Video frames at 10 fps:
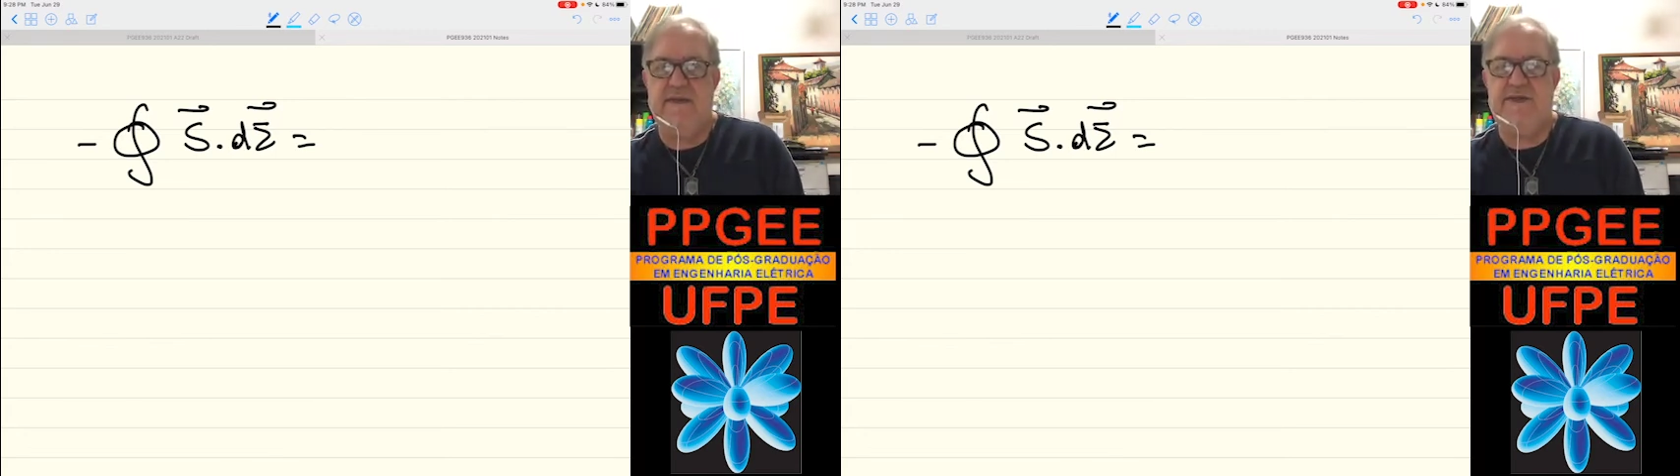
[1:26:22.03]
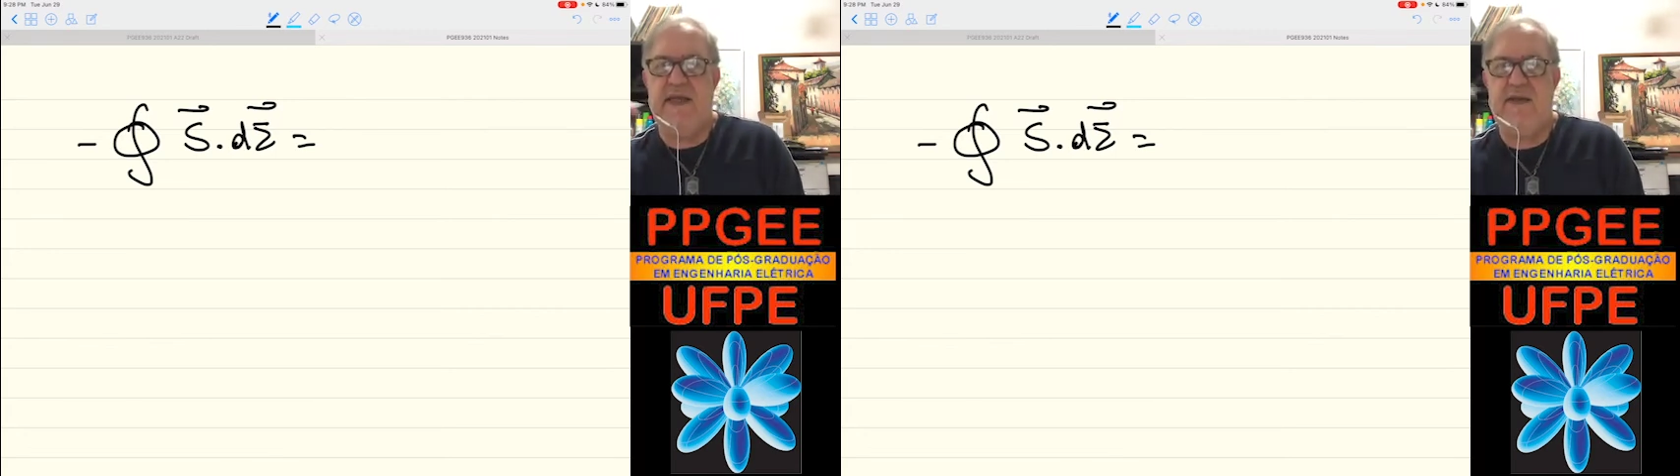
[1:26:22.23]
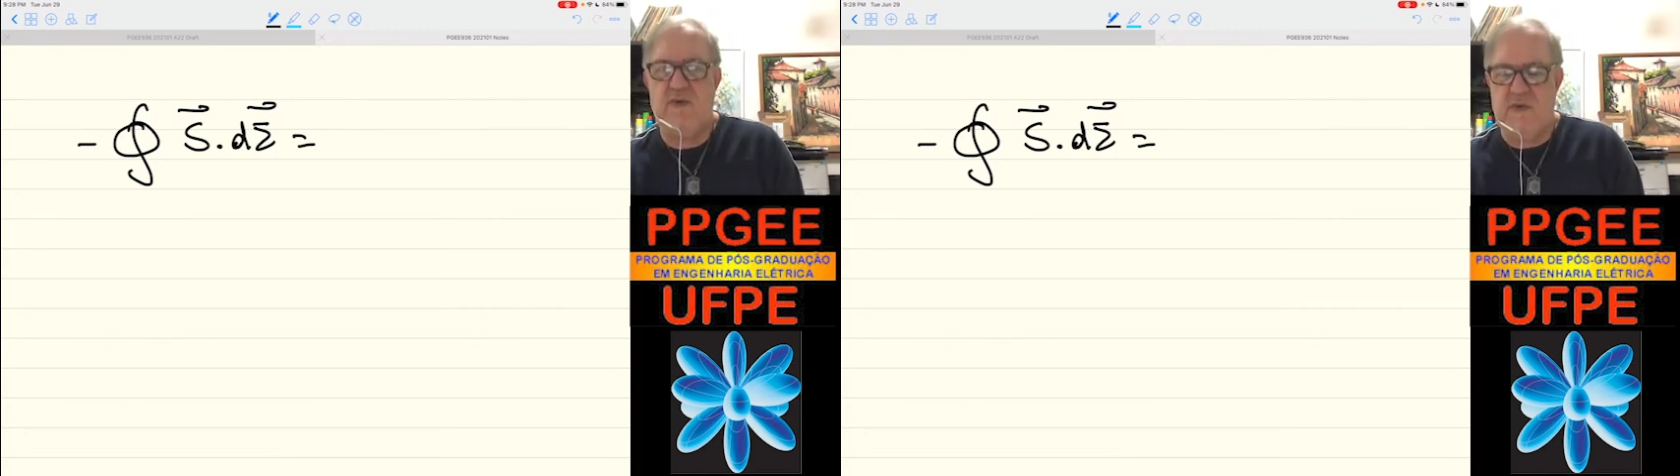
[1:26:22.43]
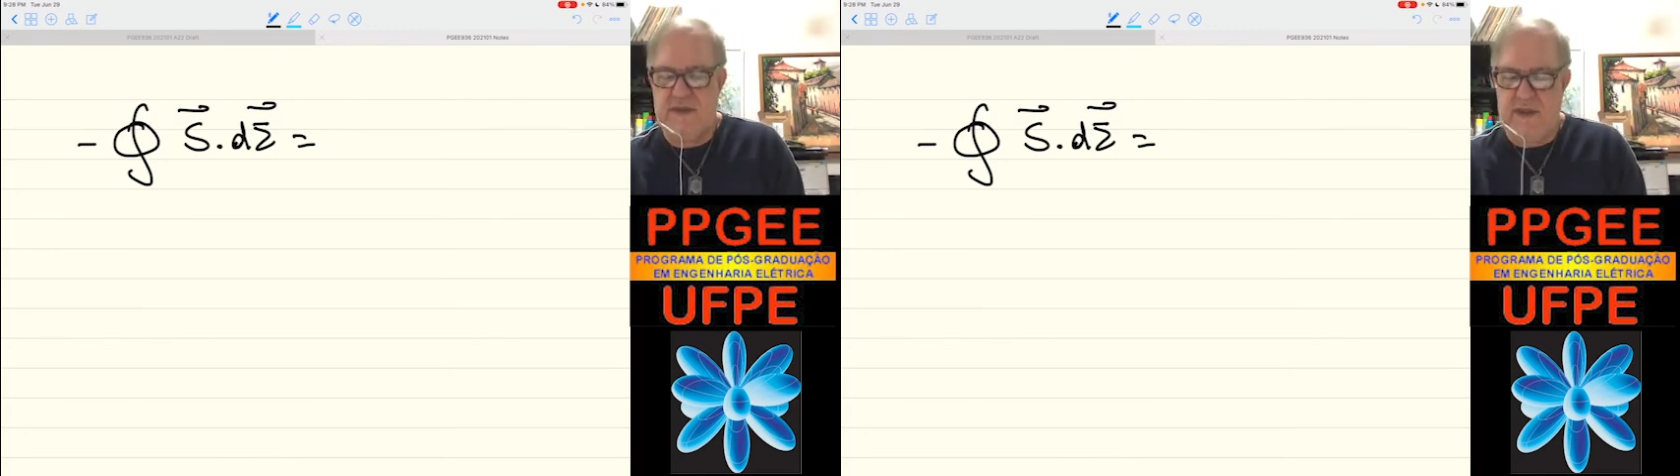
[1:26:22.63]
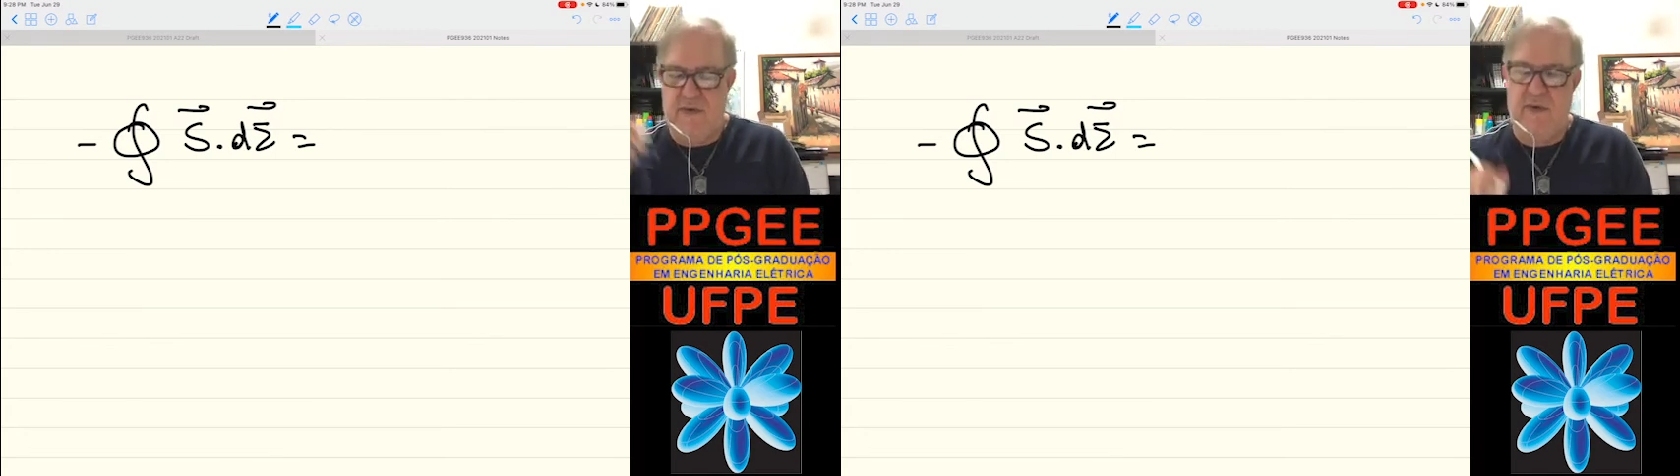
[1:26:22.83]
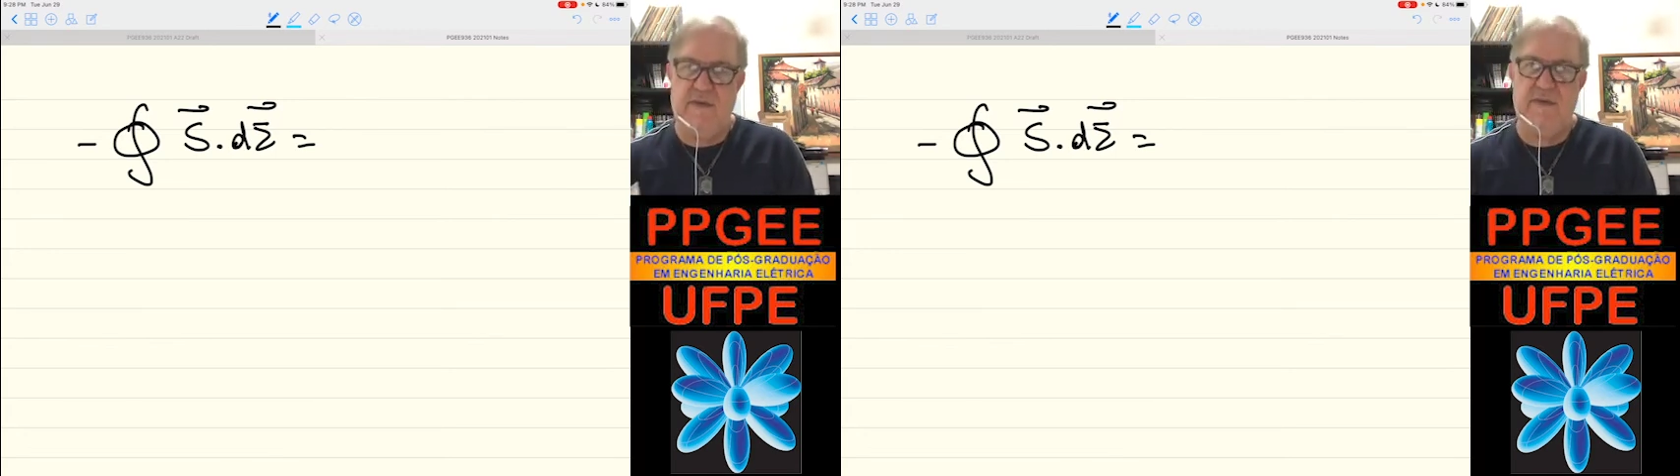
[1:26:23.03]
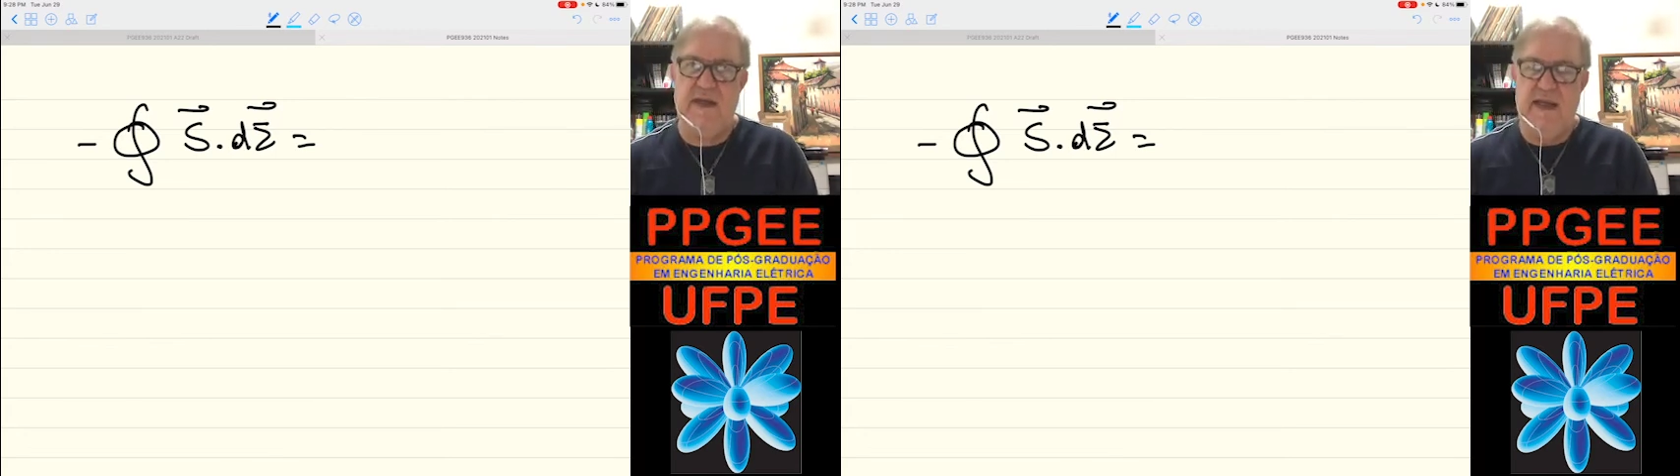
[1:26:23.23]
J equals 0.